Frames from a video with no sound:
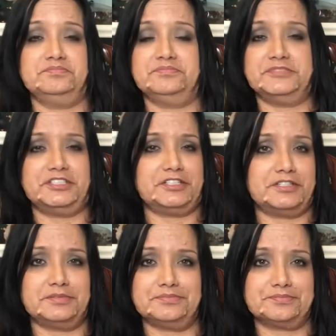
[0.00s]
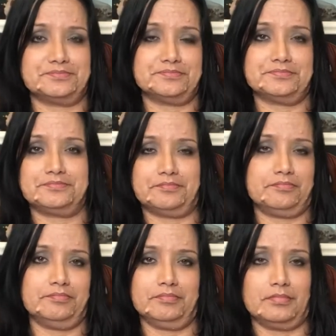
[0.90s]

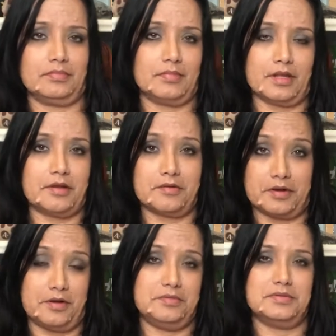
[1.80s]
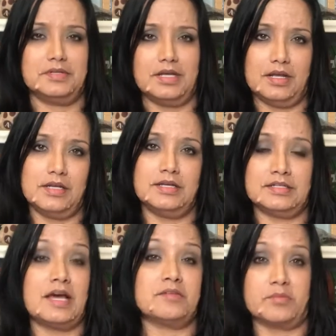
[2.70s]
I don't know,
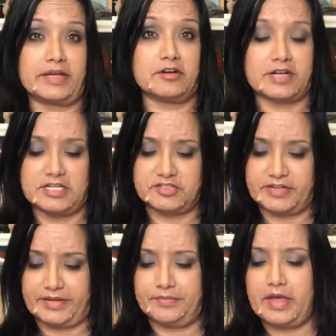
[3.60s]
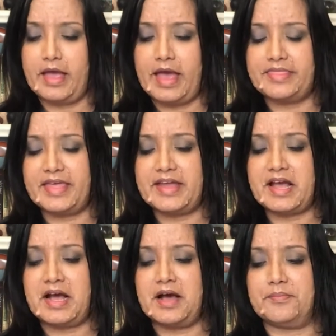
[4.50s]
another weaker country. And then
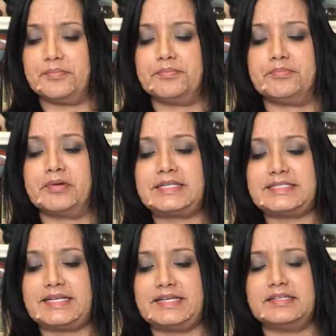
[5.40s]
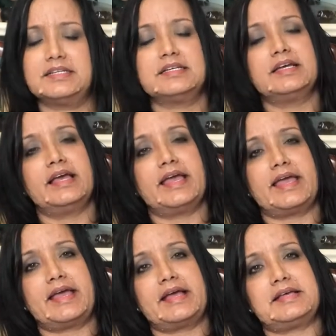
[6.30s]
Britain
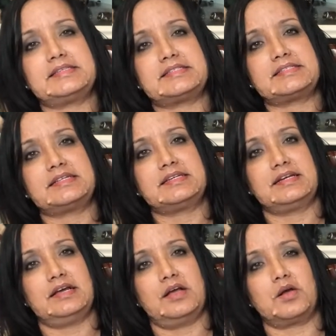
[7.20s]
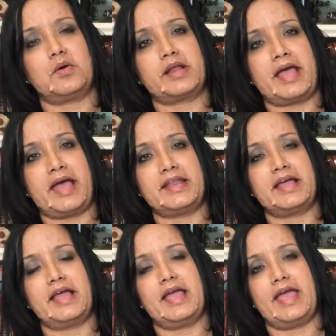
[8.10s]
is going ahead
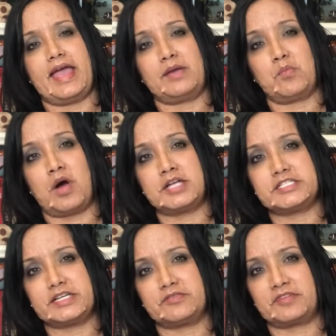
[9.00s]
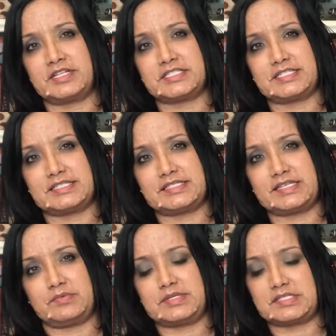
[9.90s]
and watching Russia to see
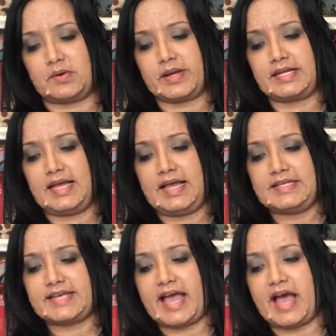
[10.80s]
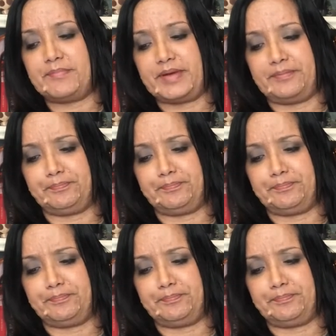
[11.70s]
what's going to happen.